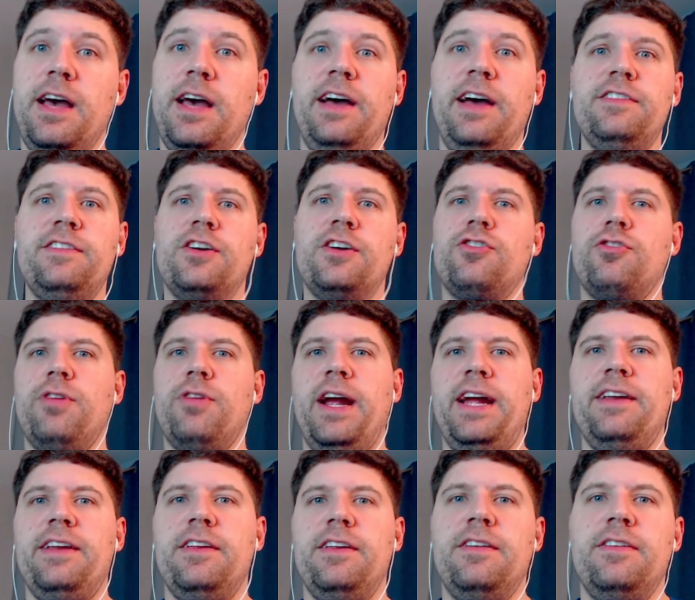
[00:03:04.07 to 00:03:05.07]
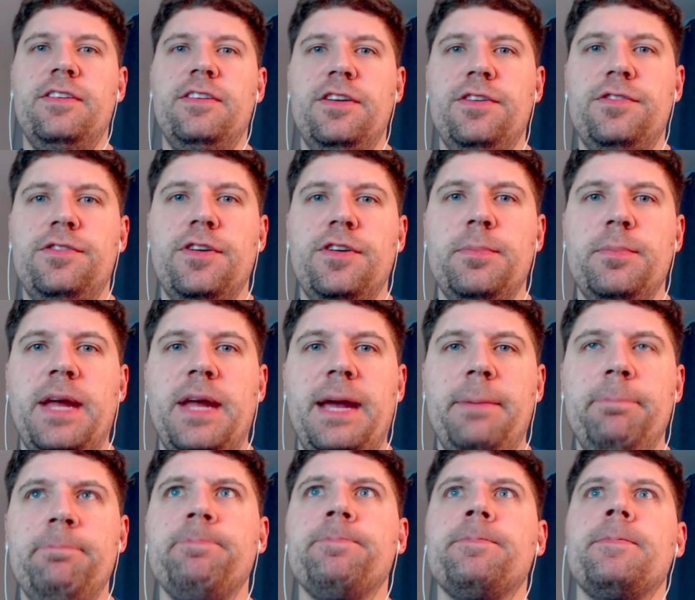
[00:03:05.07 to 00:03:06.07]
a great YouTube
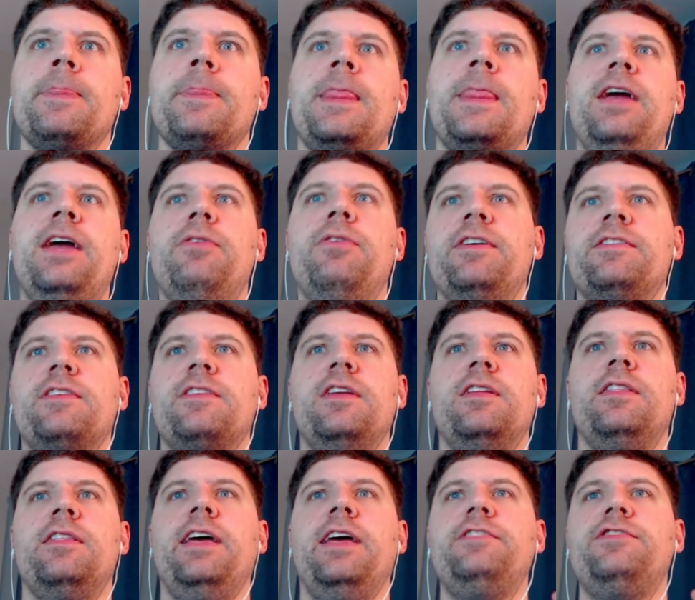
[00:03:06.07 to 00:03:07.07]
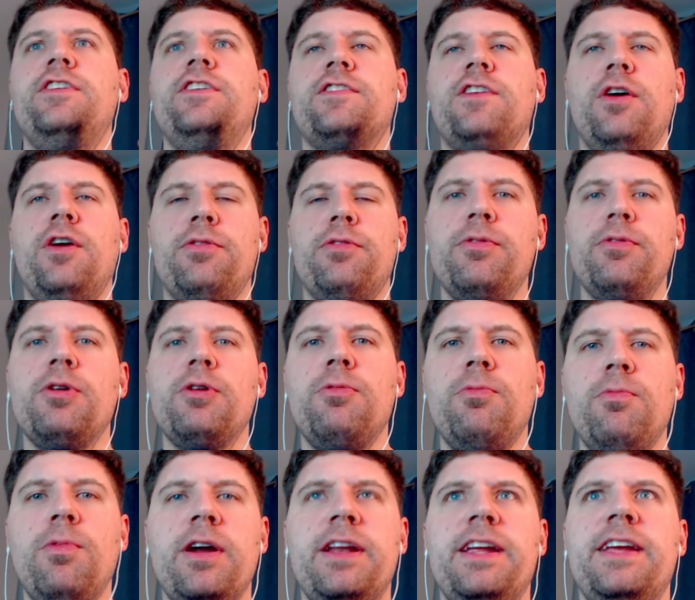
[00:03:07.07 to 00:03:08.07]
name. Anyways, let's just go through
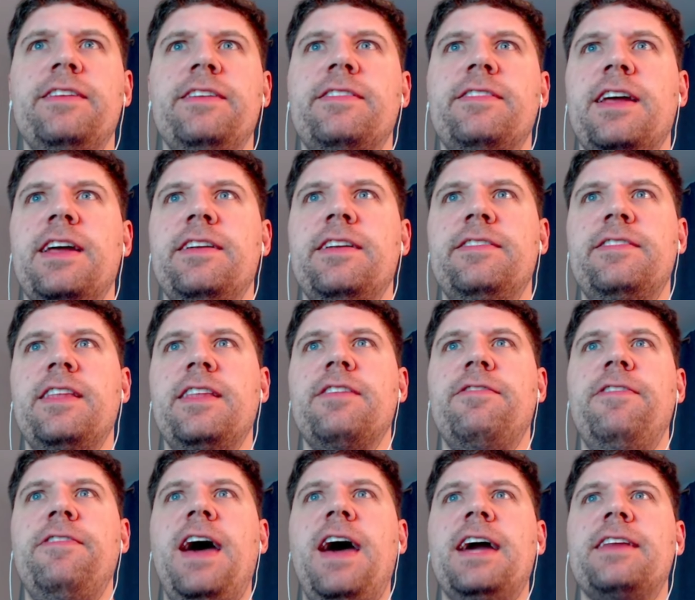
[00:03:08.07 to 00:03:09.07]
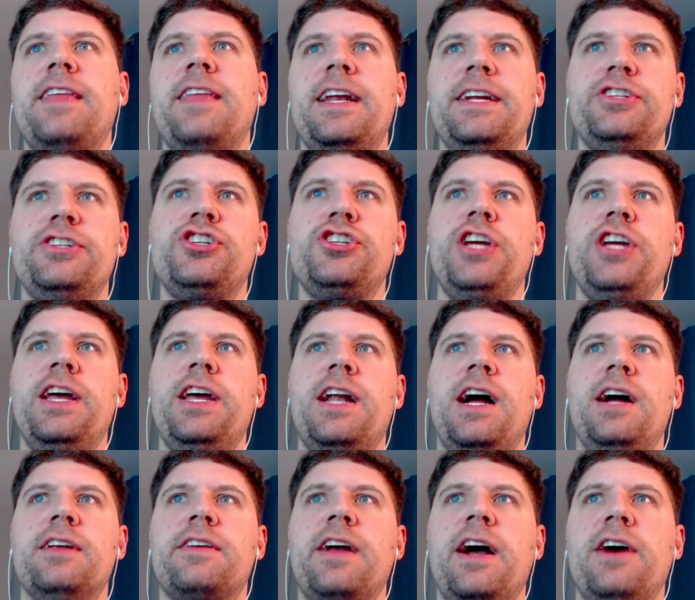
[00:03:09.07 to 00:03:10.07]
what he said. He said the fact that it's shit
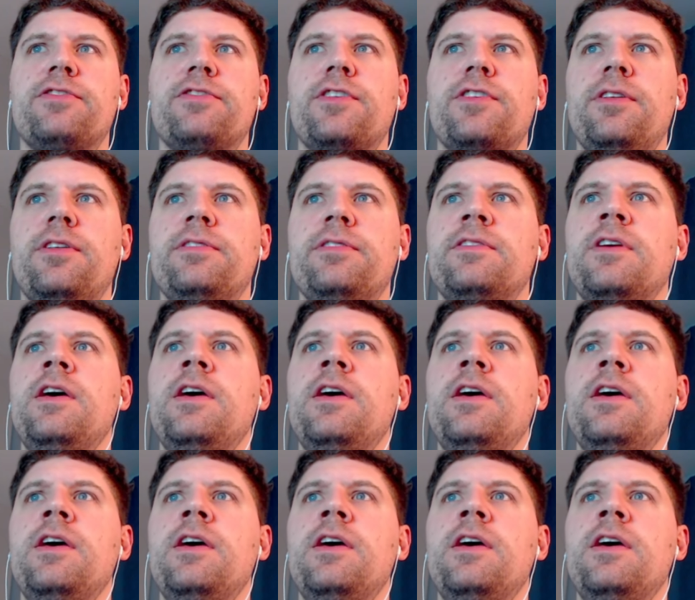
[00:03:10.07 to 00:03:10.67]
on consoles.